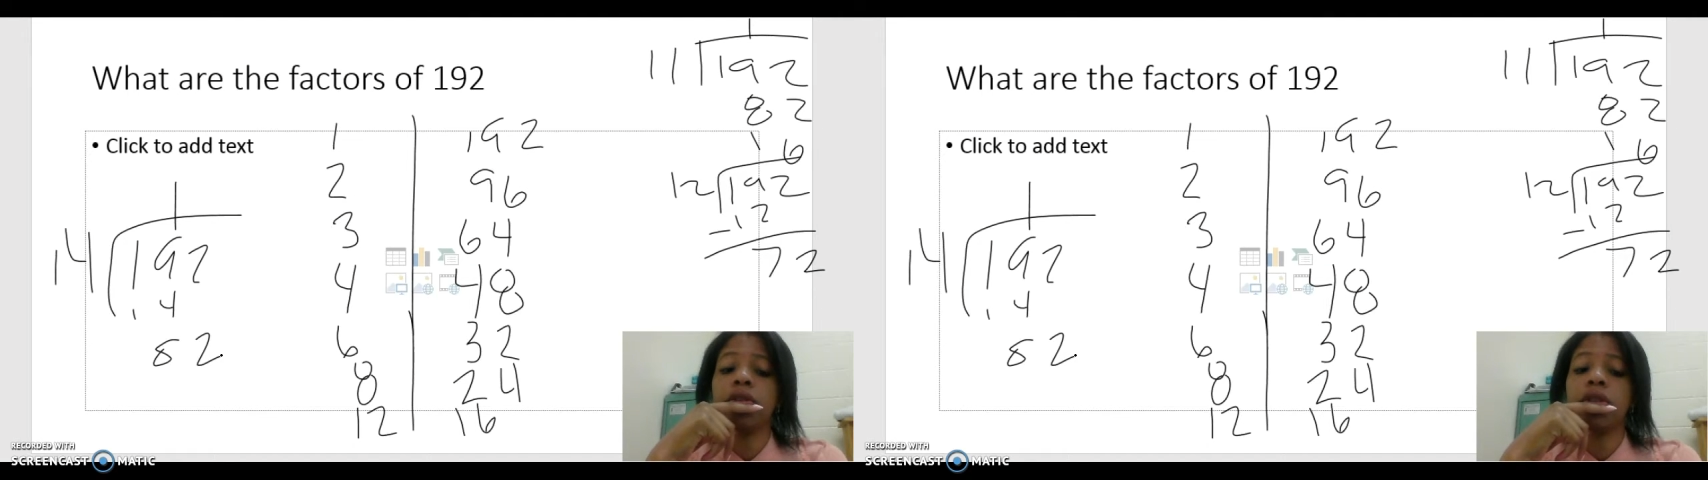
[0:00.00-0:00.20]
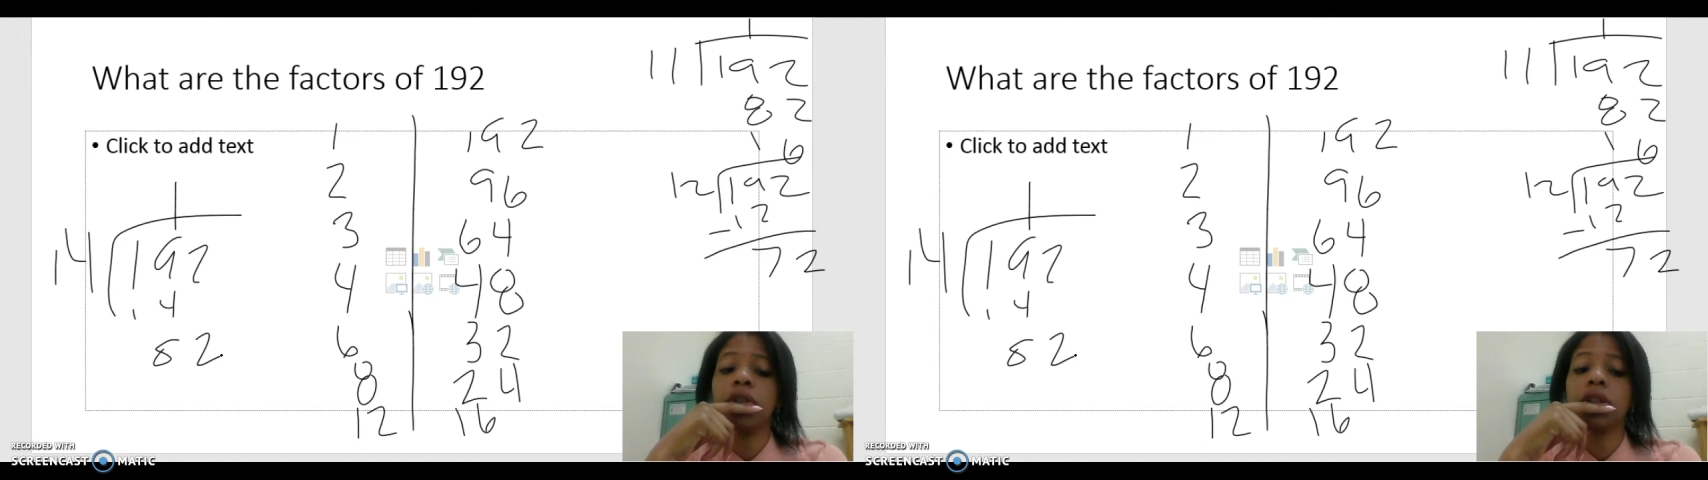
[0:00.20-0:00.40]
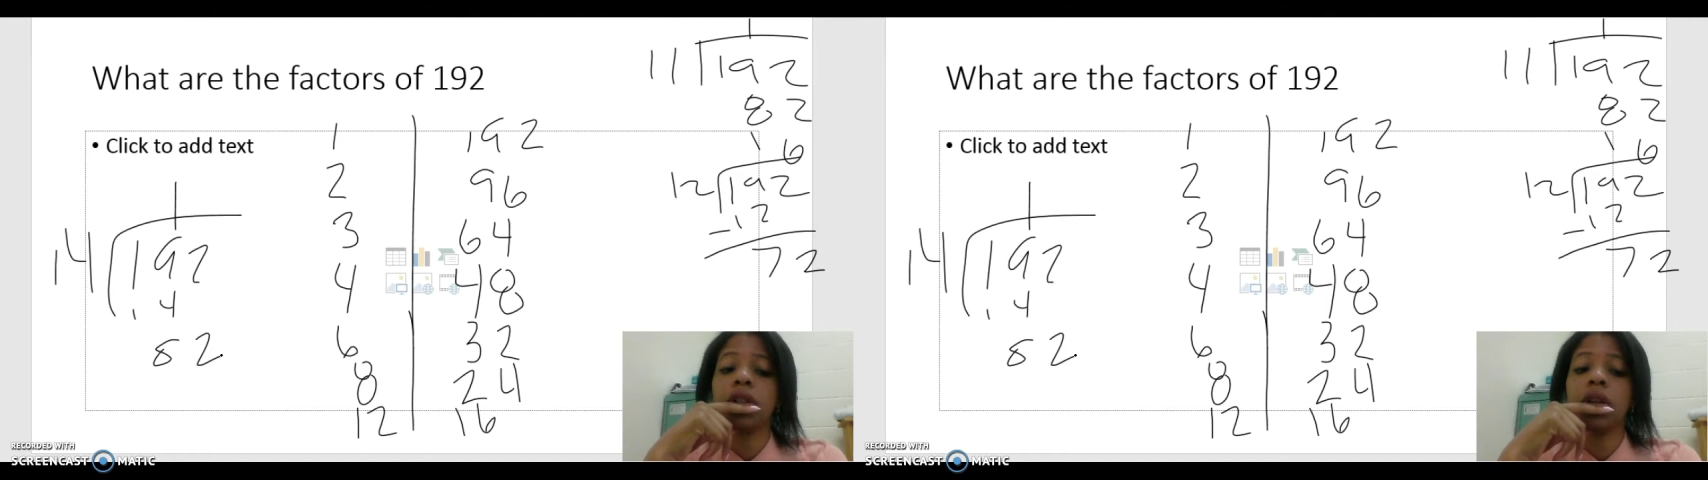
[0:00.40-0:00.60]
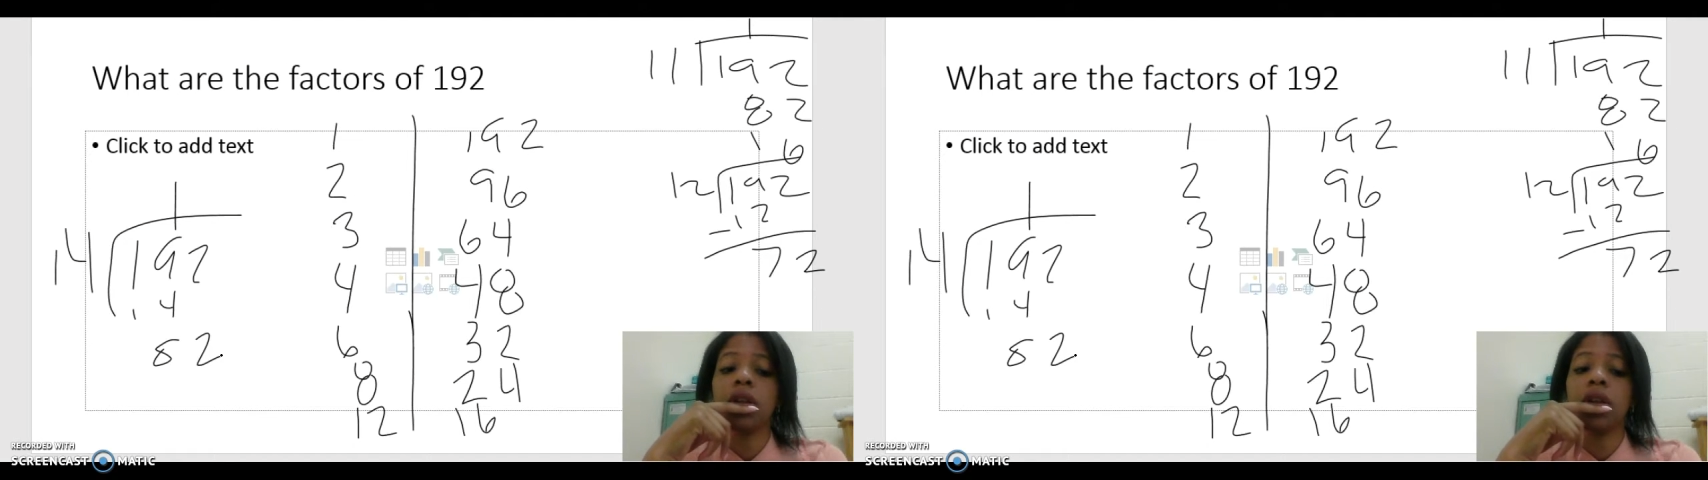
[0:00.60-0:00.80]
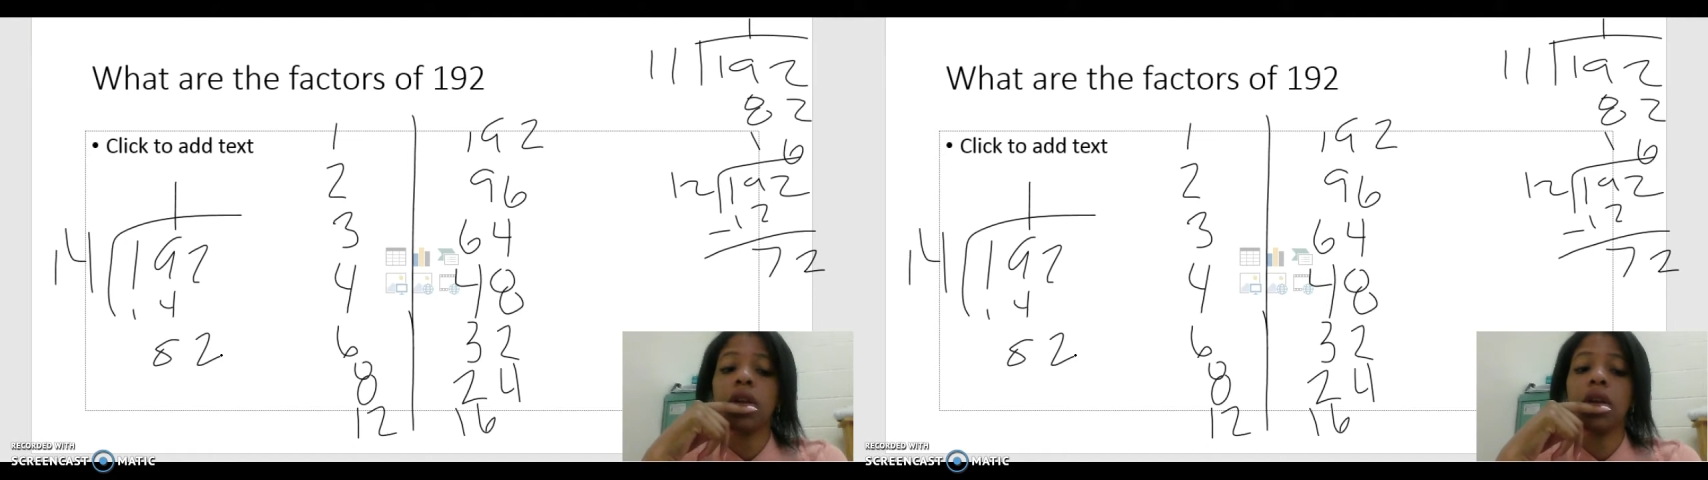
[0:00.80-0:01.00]
4,
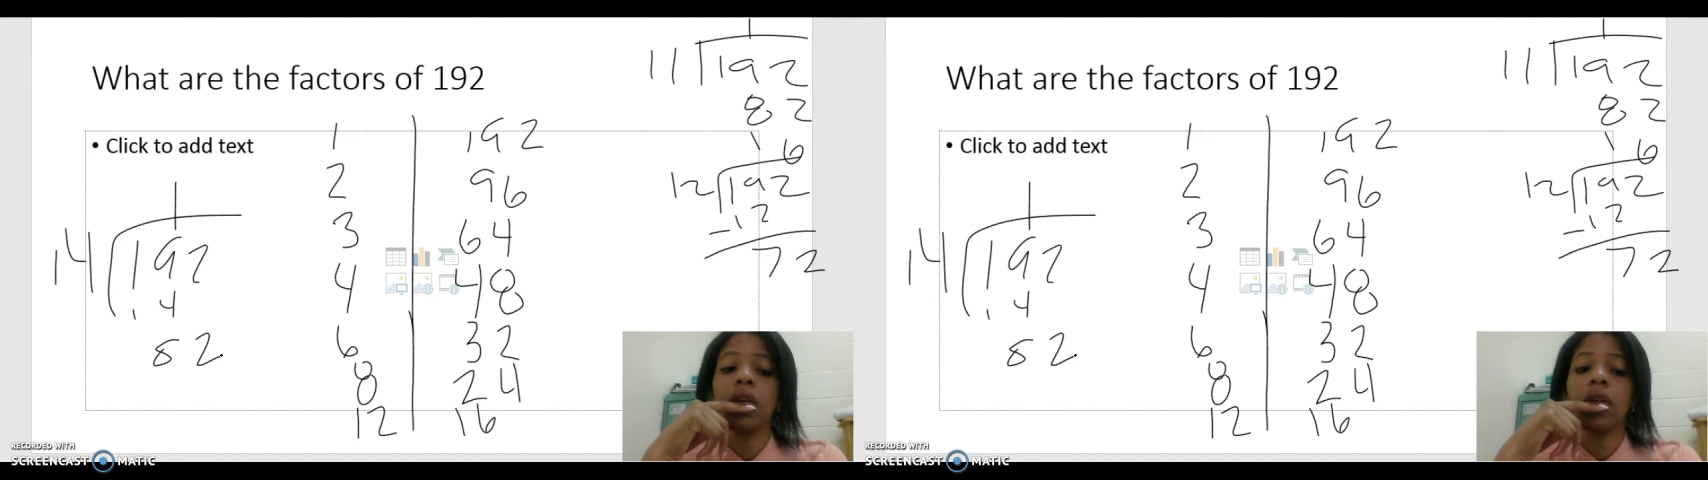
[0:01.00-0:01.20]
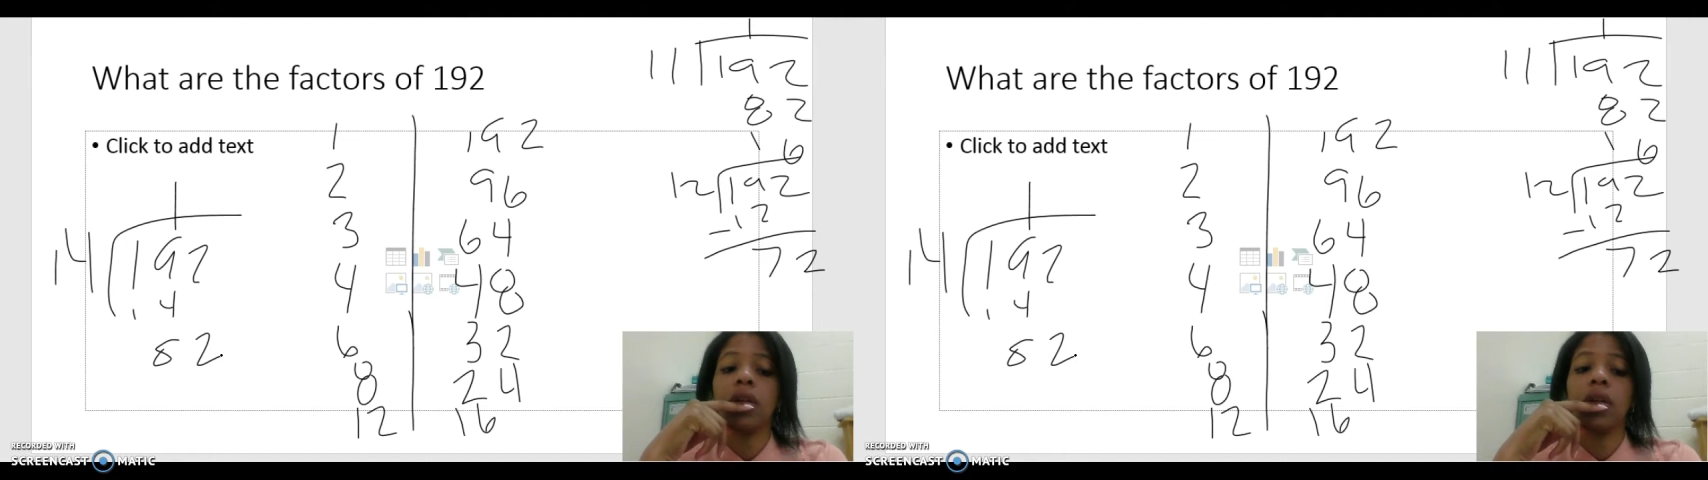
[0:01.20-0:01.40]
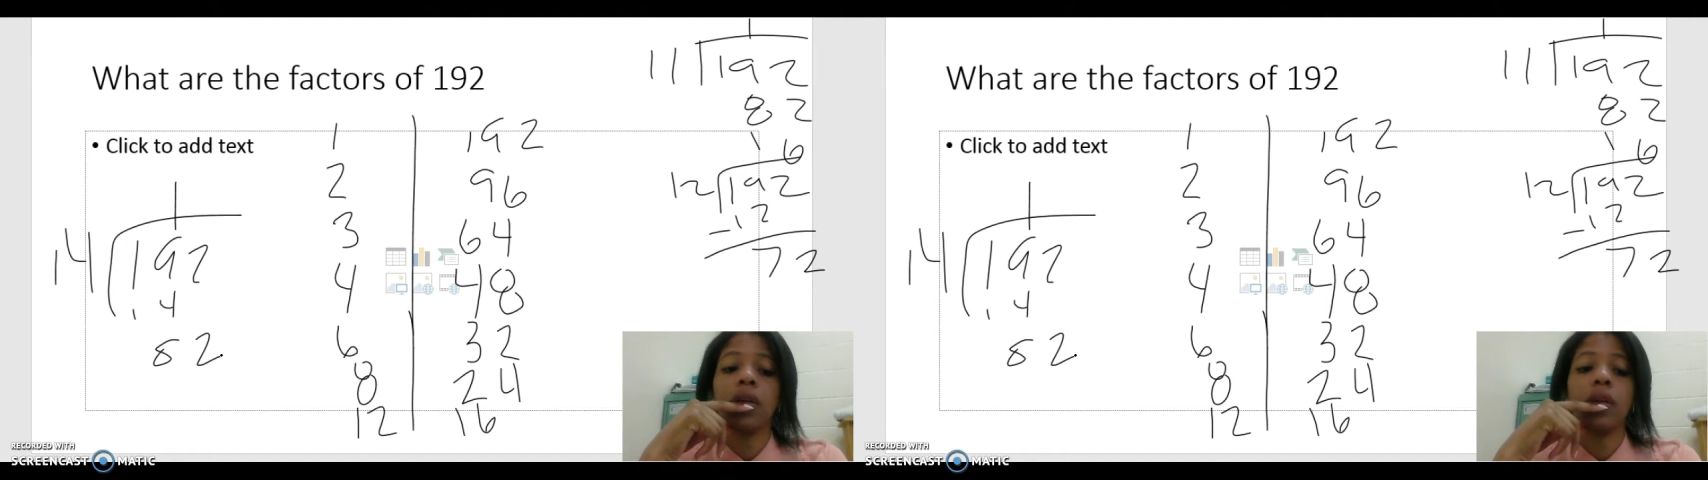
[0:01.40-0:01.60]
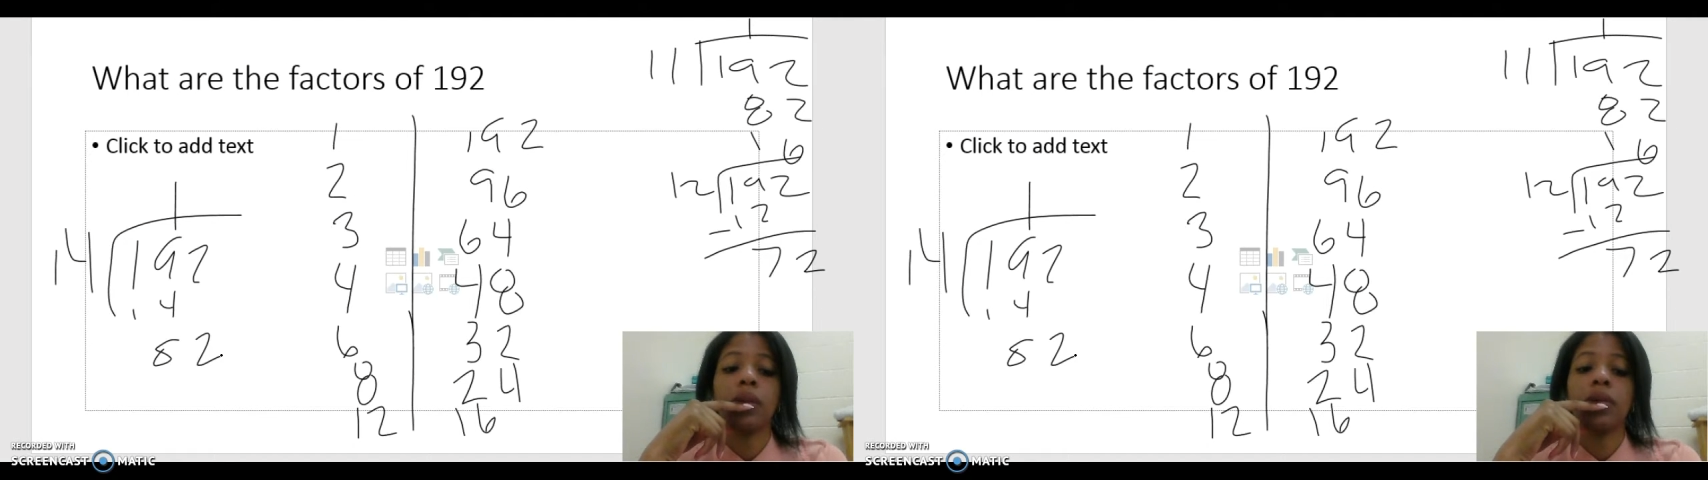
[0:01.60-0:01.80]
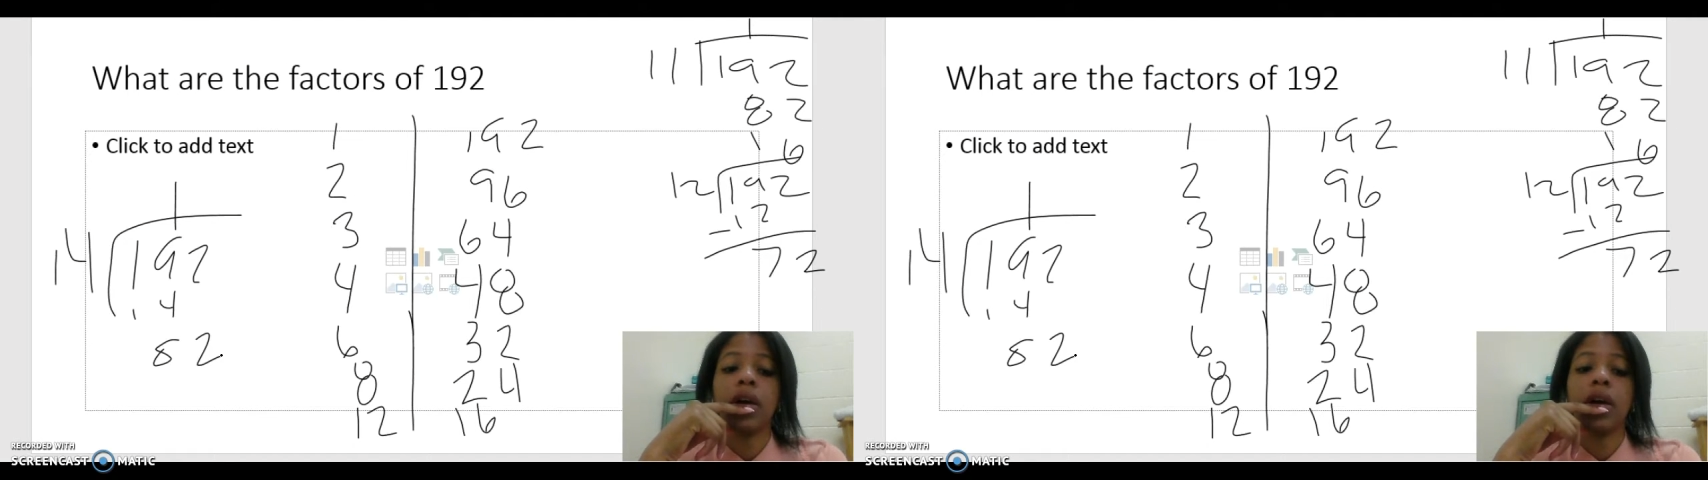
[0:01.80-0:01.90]
16, no,